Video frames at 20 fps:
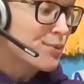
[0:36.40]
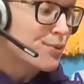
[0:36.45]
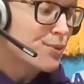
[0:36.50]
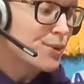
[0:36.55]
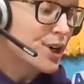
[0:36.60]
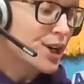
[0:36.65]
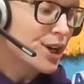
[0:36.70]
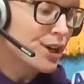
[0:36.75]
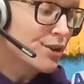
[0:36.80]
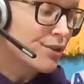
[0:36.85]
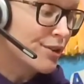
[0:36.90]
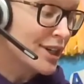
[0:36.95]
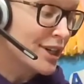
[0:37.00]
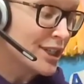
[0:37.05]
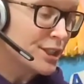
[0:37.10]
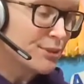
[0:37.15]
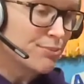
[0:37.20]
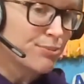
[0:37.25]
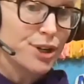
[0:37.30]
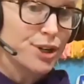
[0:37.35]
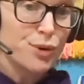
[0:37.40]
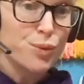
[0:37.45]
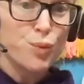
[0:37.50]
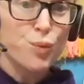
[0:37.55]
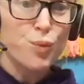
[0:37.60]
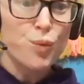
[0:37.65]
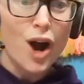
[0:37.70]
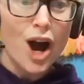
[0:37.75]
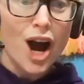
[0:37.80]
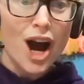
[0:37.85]
we're going to put
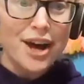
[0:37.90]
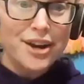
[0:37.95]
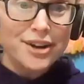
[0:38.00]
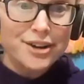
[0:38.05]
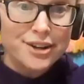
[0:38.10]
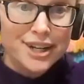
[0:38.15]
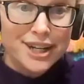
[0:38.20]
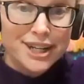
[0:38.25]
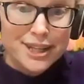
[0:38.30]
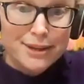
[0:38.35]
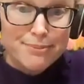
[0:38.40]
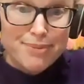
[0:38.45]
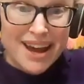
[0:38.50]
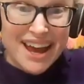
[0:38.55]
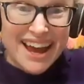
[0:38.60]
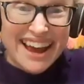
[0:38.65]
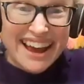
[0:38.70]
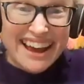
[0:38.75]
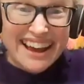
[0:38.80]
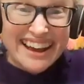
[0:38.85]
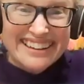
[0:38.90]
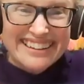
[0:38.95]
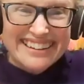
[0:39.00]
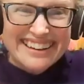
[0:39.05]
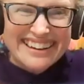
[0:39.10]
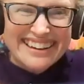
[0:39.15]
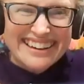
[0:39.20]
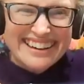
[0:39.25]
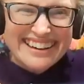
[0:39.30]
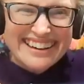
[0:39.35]
water in the bag.
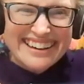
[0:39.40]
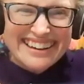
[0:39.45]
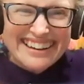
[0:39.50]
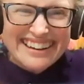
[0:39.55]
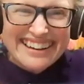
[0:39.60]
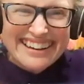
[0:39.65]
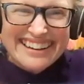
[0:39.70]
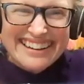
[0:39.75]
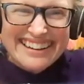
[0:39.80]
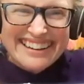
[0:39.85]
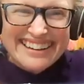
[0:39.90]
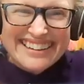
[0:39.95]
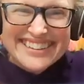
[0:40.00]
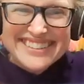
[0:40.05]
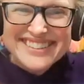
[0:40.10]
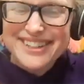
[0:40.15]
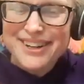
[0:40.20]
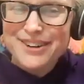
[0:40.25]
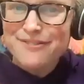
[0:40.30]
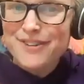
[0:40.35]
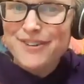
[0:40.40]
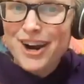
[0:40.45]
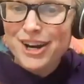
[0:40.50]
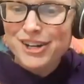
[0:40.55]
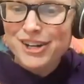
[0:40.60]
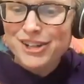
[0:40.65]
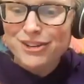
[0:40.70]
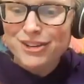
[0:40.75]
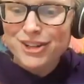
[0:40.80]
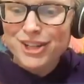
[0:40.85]
So far,
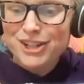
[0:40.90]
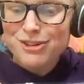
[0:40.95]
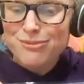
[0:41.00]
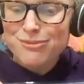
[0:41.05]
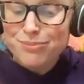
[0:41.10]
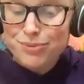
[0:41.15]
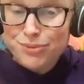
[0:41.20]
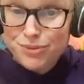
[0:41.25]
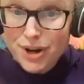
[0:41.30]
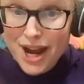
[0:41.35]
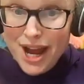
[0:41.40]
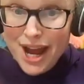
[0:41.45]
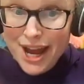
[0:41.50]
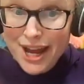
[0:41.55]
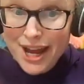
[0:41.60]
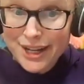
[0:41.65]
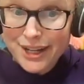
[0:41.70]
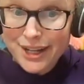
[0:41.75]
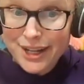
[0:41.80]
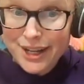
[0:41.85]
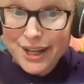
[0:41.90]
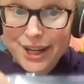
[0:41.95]
you need bread,